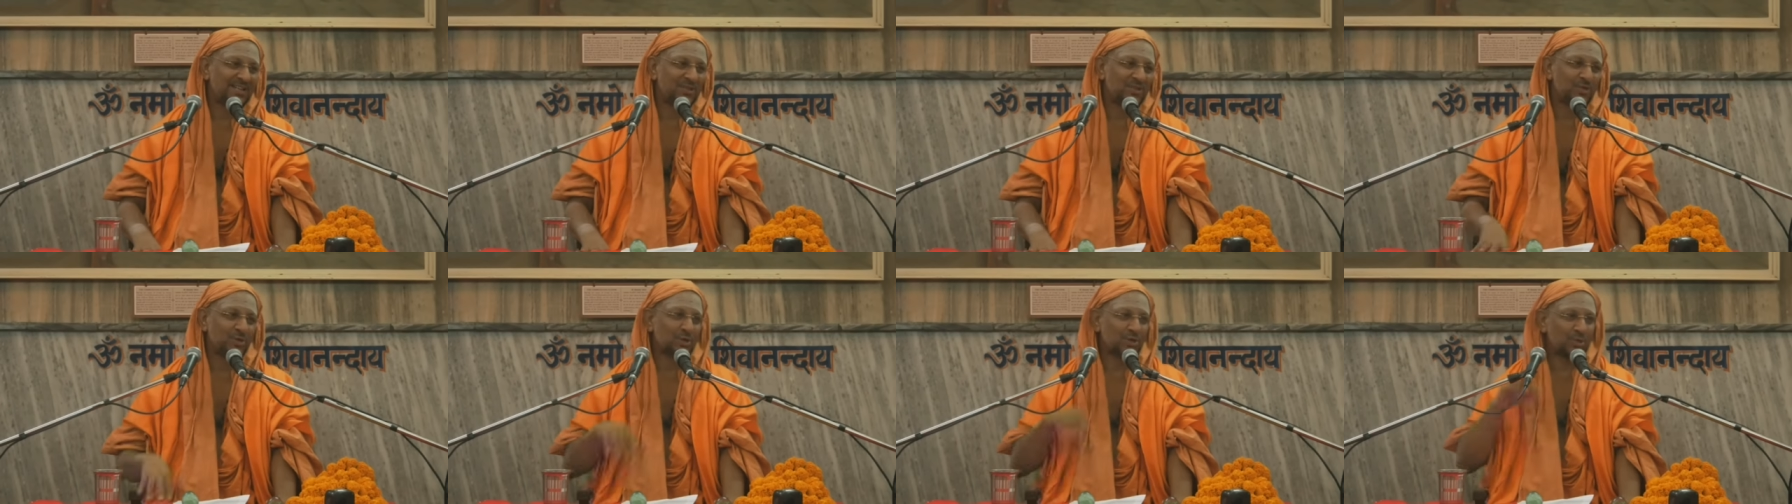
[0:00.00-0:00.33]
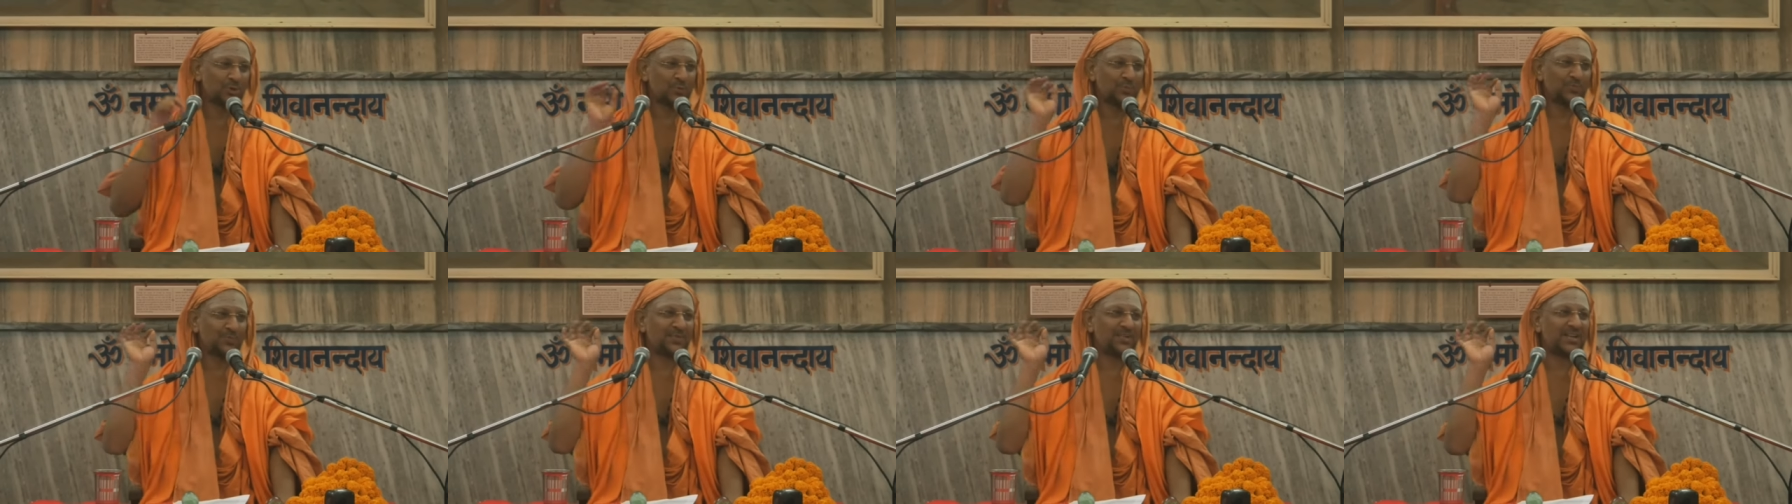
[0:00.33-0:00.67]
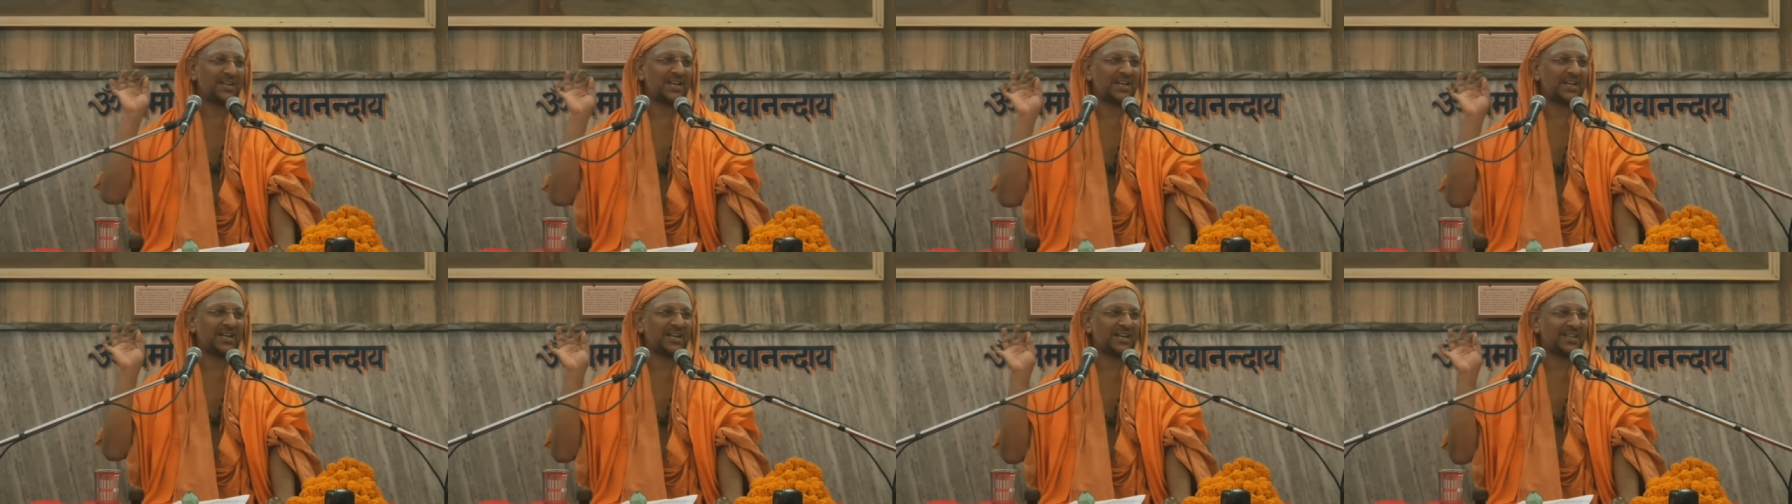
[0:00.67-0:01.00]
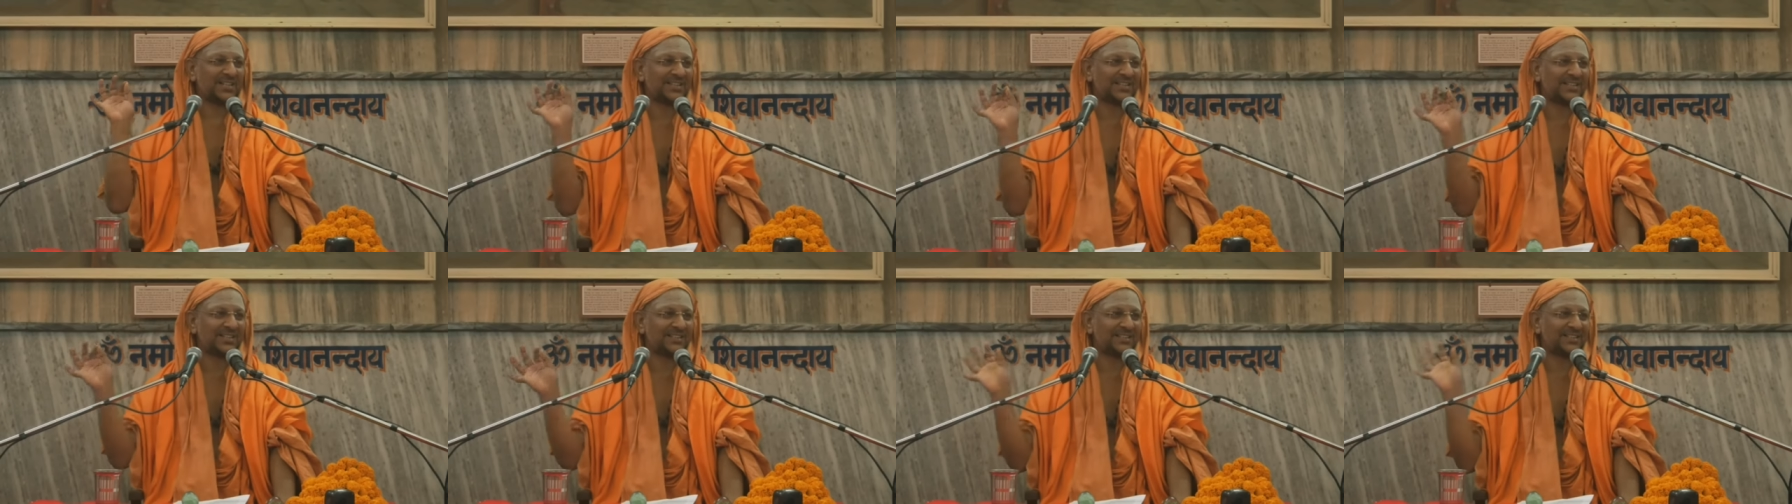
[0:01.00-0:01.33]
Sushupti
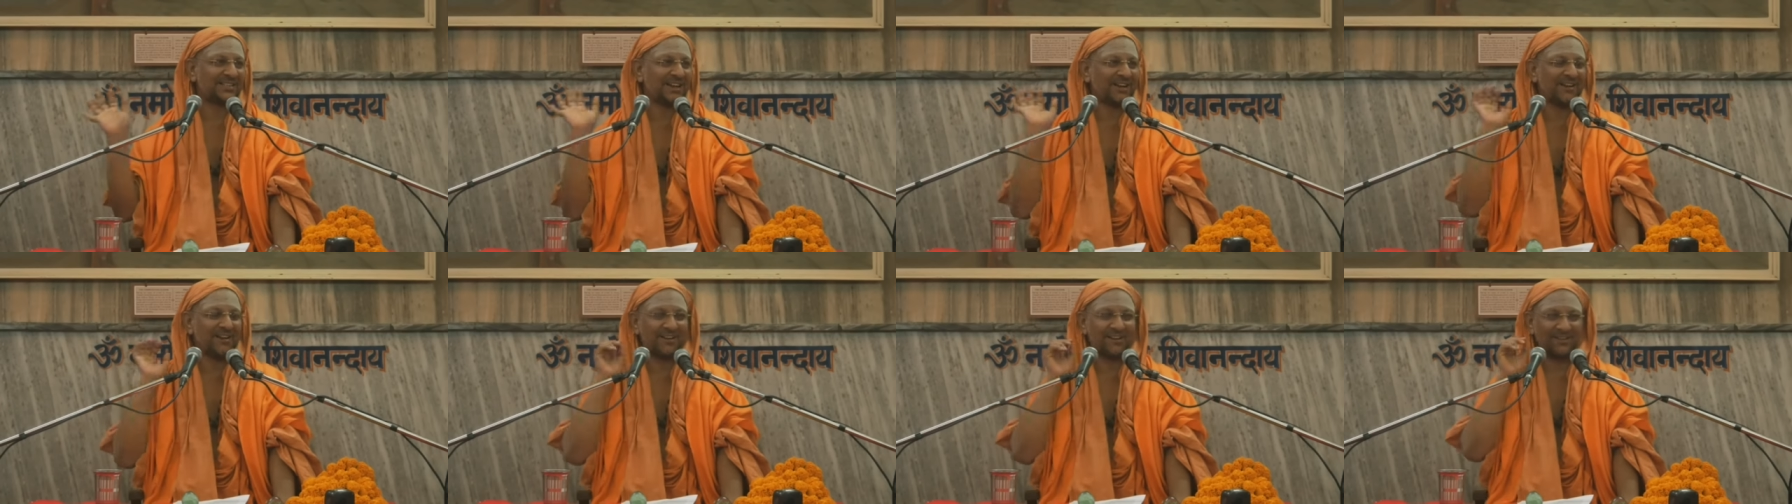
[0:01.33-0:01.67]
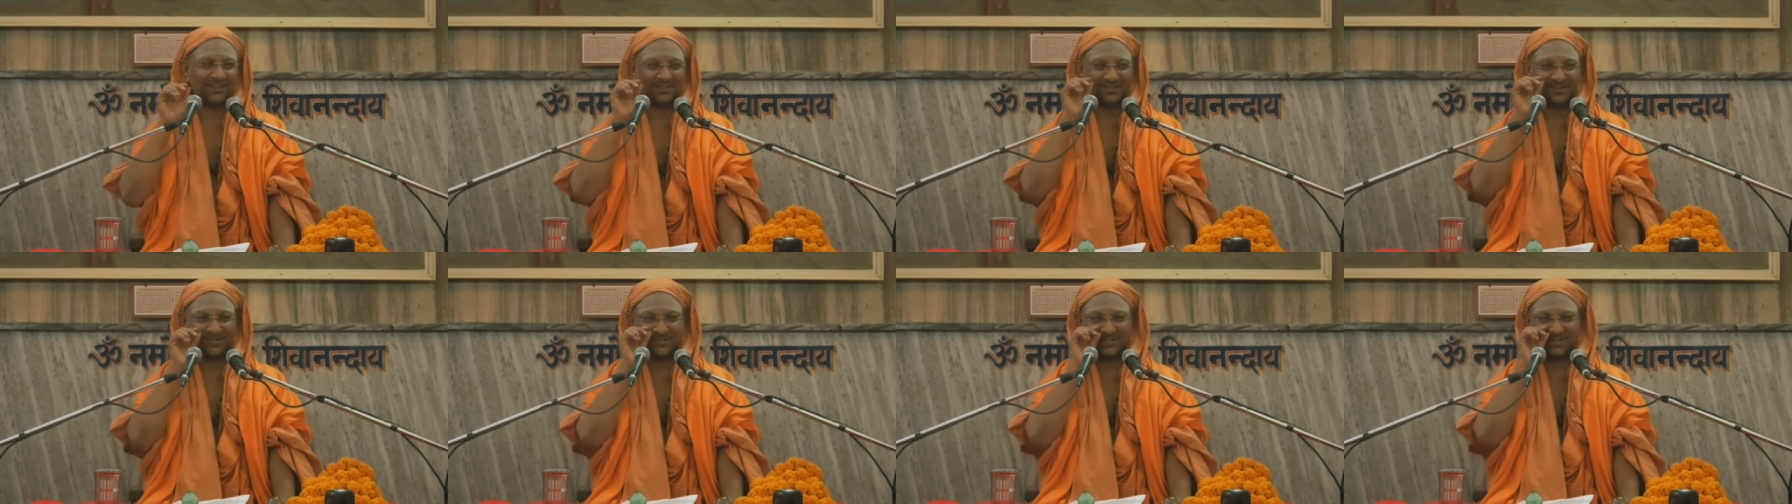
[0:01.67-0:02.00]
eka